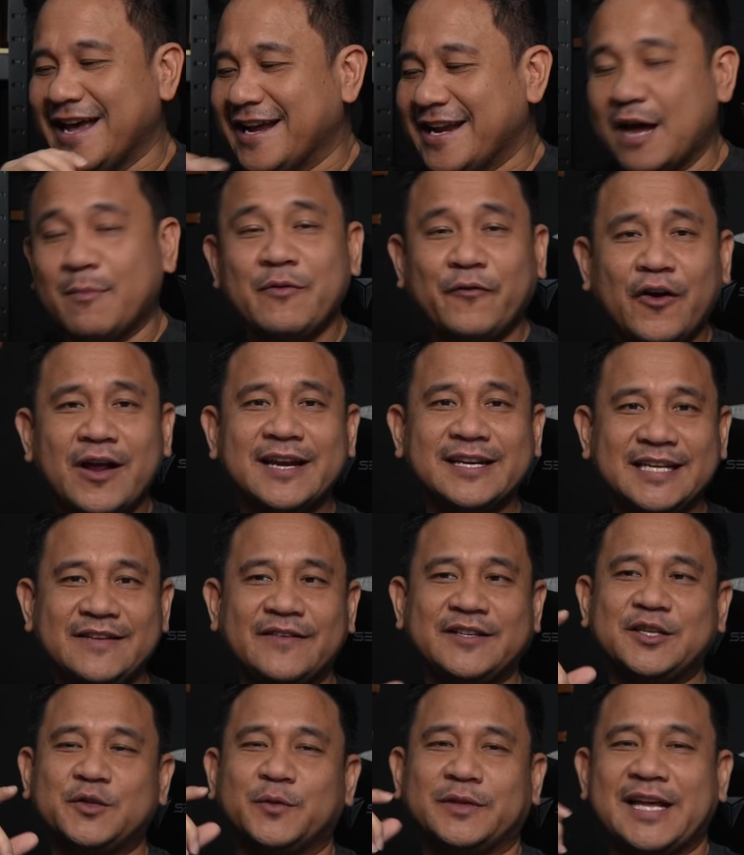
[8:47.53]
Now, before I leave,
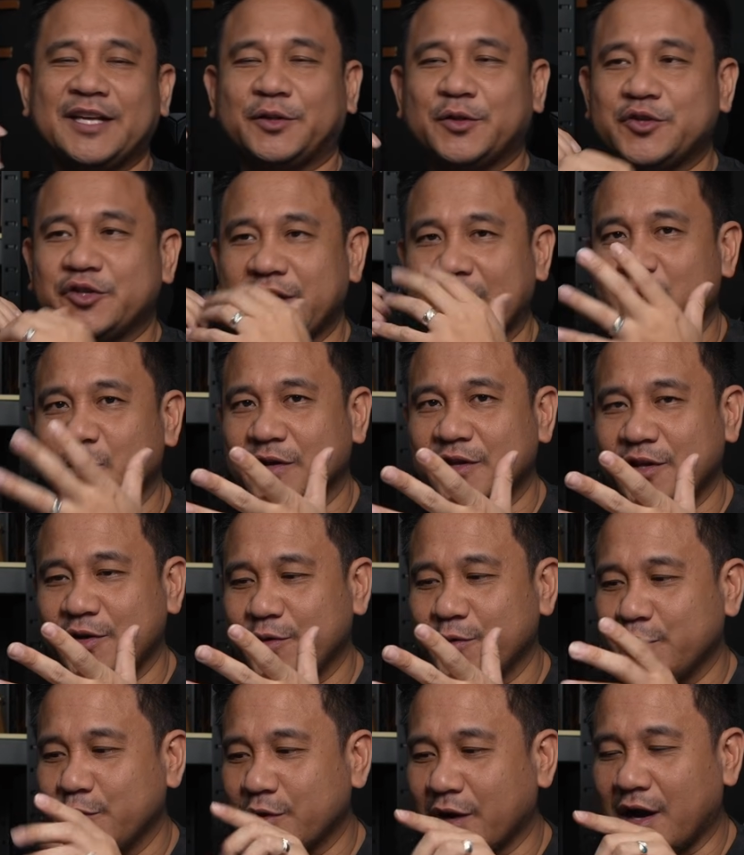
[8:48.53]
I just would like to share with
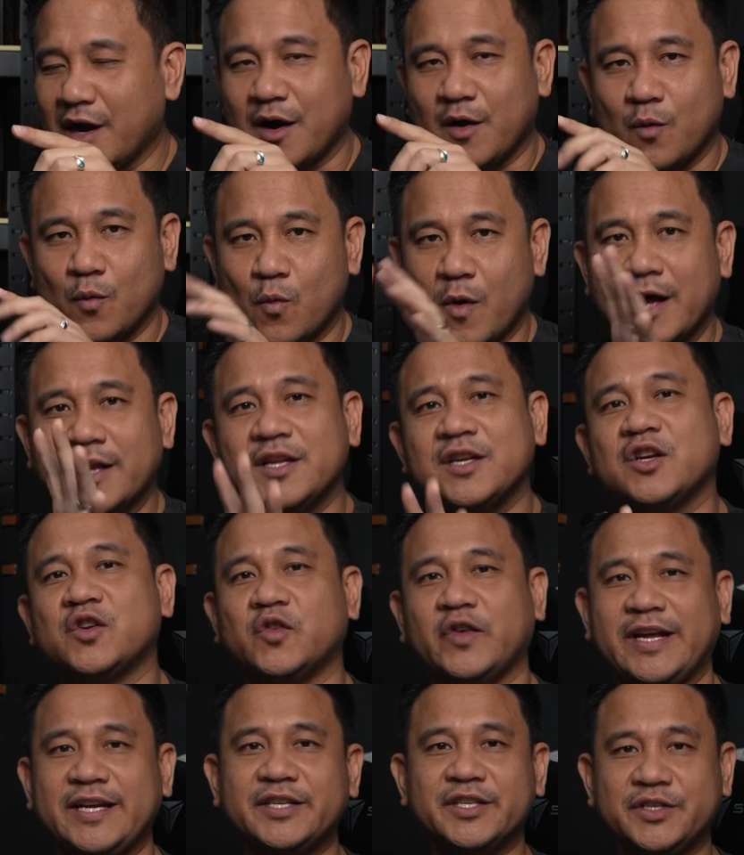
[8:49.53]
you one
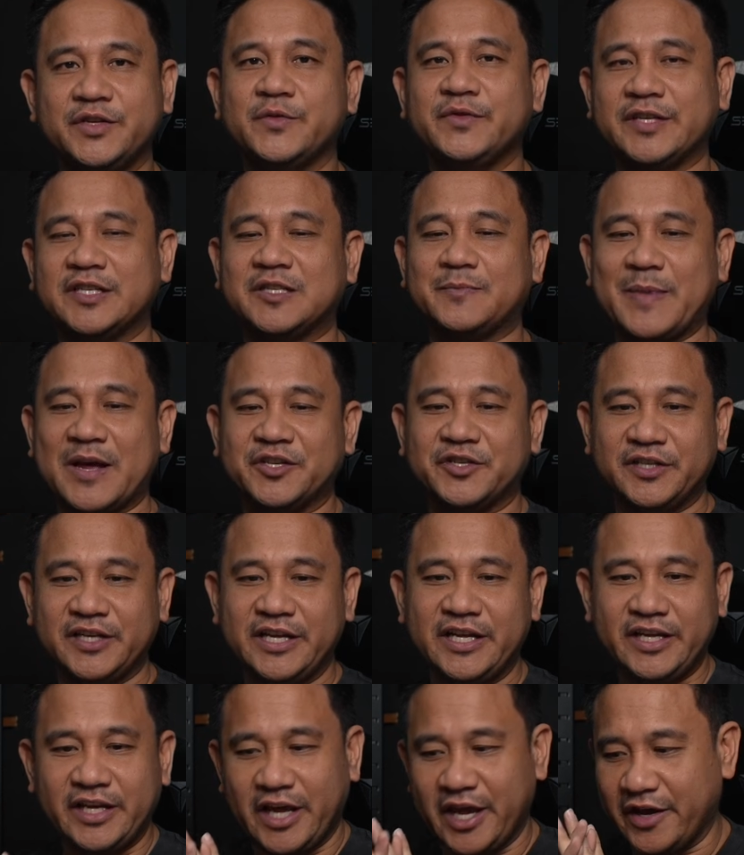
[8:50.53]
great news,
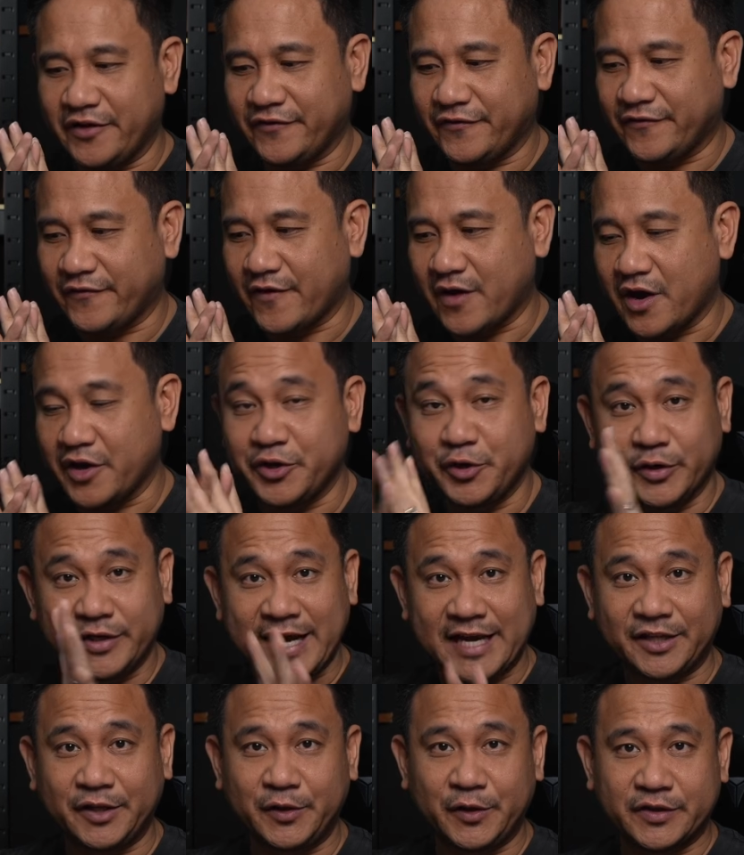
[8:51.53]
especially if you're
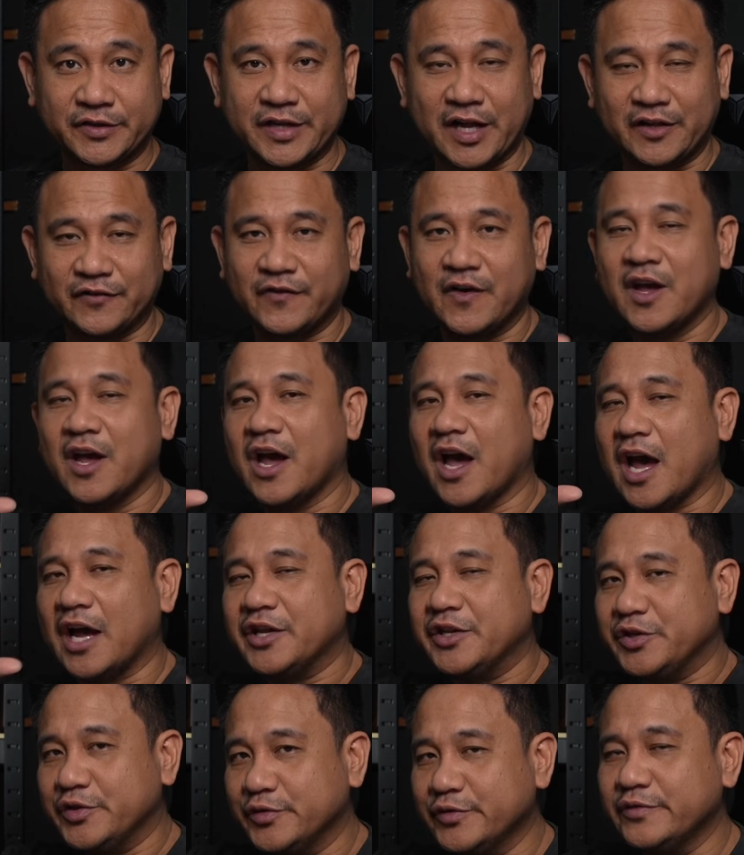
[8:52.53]
getting yourself a
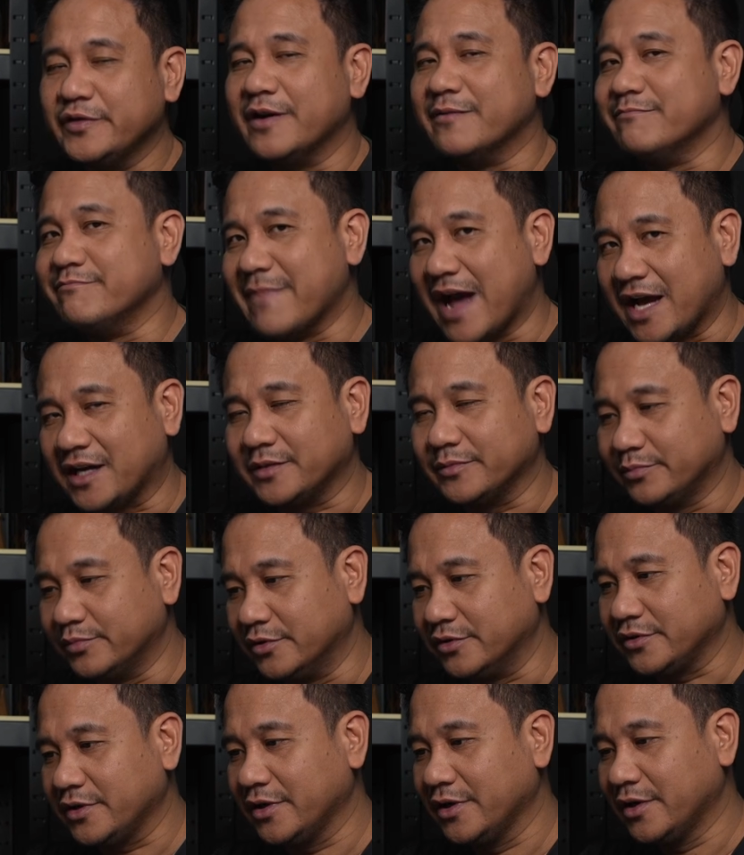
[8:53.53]
new
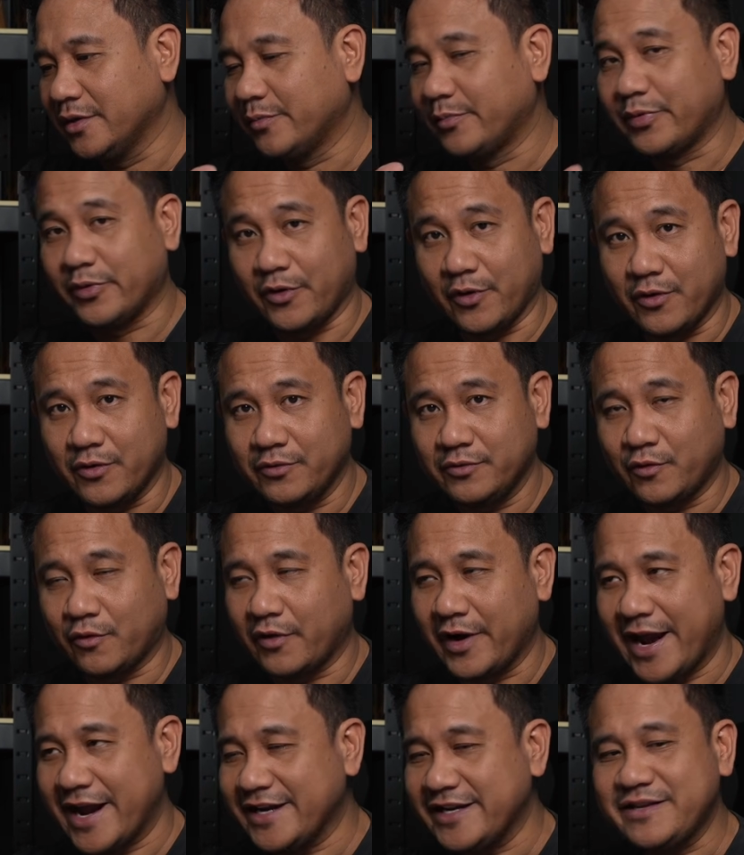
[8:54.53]
MacBook Pro
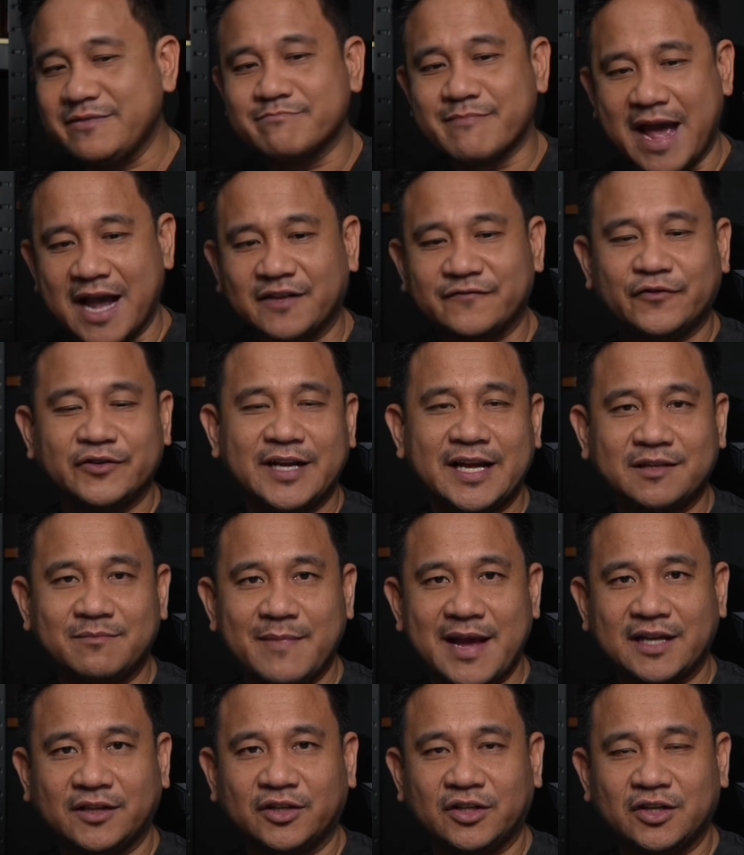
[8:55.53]
or any Mac for that
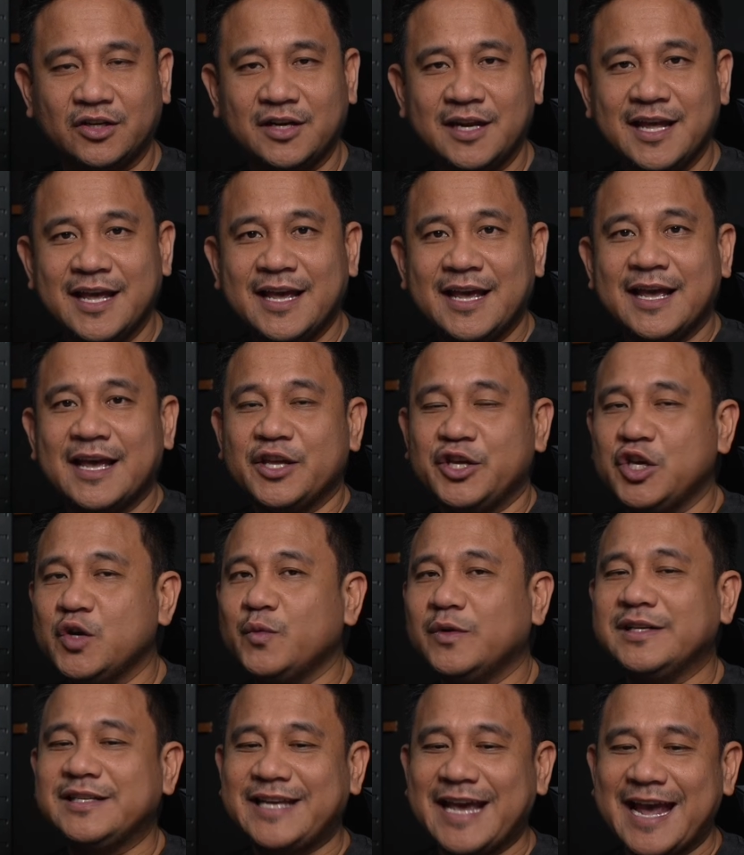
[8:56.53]
matter. You
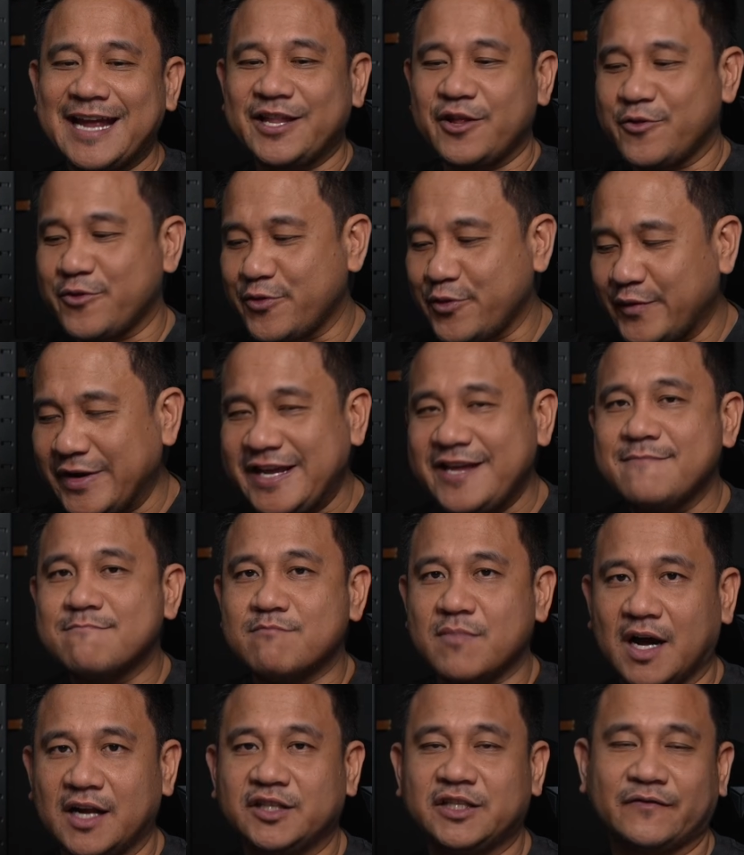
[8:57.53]
will get 3
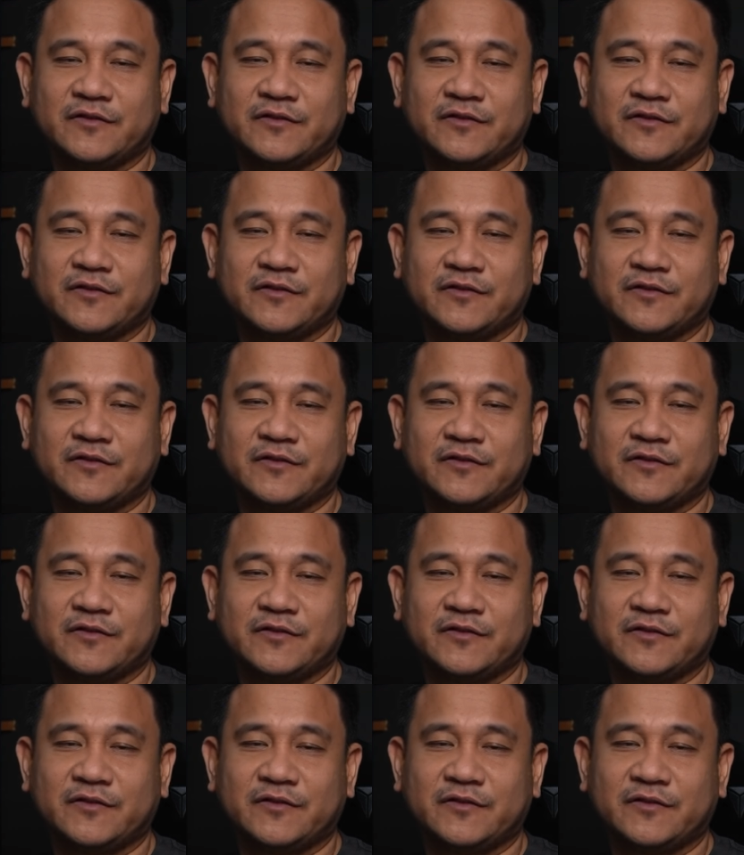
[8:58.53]
months of